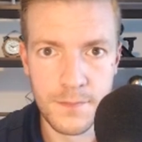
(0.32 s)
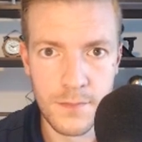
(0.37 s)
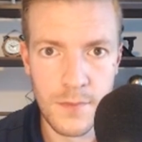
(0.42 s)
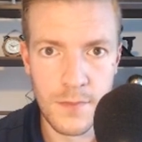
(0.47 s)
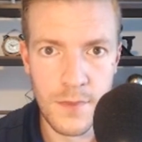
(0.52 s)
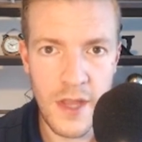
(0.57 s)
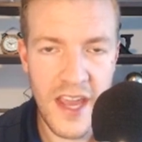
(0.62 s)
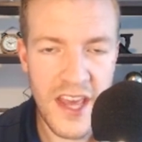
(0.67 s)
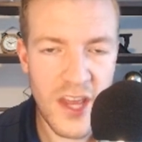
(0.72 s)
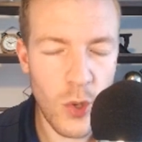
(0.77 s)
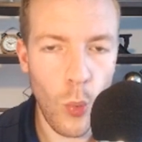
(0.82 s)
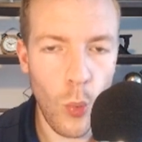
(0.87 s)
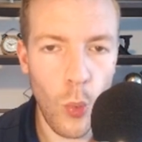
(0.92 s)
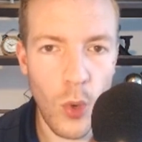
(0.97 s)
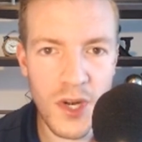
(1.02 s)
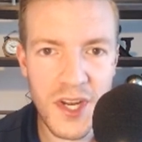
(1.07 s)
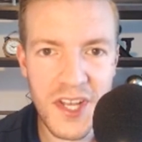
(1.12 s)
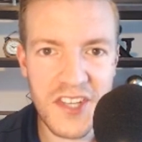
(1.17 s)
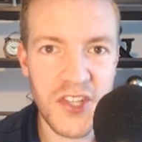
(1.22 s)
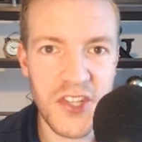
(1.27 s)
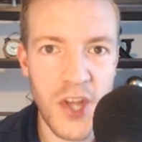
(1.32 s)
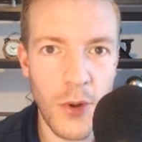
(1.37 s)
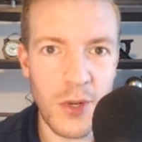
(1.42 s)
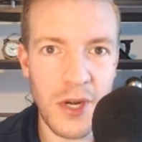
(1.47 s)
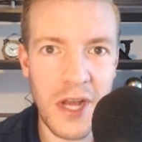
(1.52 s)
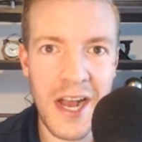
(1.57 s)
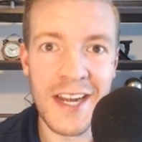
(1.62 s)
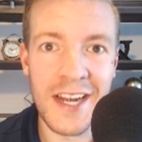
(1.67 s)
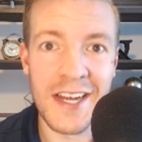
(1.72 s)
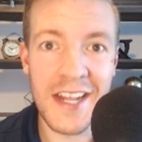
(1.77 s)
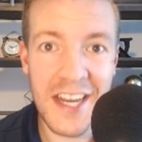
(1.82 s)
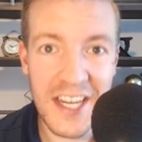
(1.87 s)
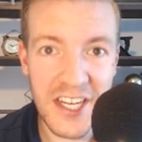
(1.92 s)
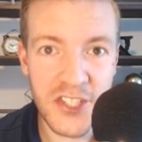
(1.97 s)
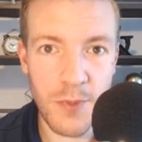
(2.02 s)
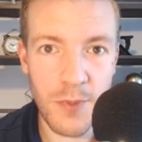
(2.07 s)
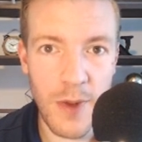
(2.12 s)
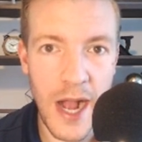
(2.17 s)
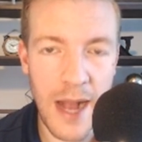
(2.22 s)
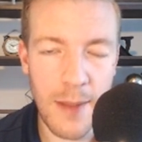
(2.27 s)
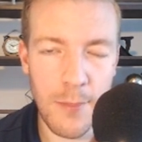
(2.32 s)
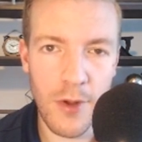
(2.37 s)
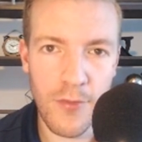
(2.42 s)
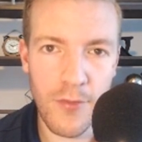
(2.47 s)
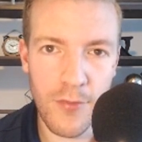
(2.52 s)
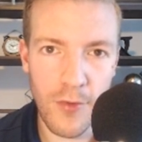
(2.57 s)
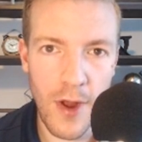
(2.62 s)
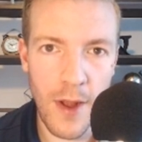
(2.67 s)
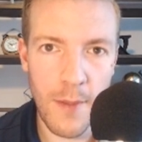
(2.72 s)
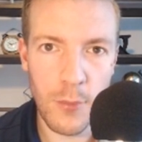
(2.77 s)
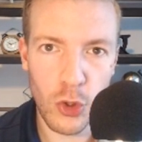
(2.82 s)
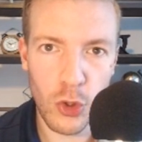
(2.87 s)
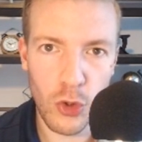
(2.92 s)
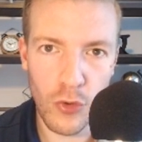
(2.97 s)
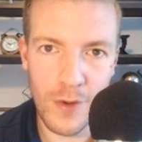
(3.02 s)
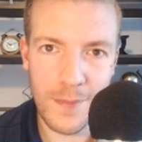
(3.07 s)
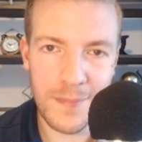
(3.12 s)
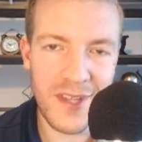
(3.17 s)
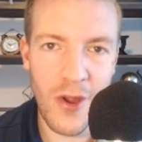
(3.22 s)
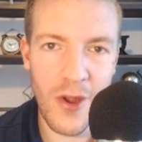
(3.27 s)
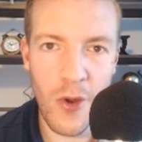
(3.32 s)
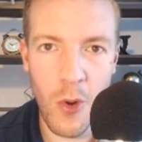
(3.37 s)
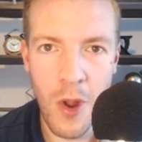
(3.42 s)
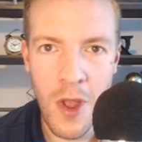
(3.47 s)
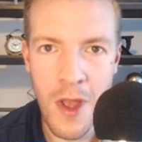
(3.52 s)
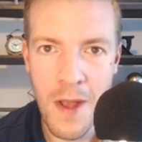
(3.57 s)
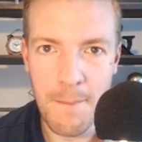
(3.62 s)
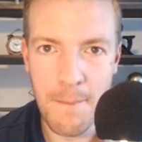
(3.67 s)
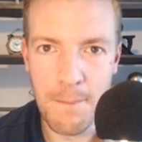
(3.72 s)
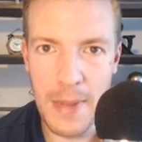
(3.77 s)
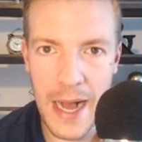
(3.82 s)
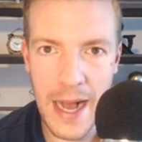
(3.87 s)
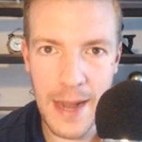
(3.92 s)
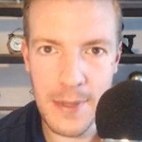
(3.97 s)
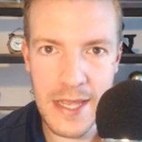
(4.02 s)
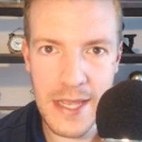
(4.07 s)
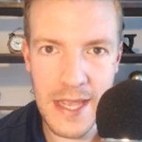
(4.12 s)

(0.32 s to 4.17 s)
Hey there! what is going on? It is Rob from Crypto Bobby,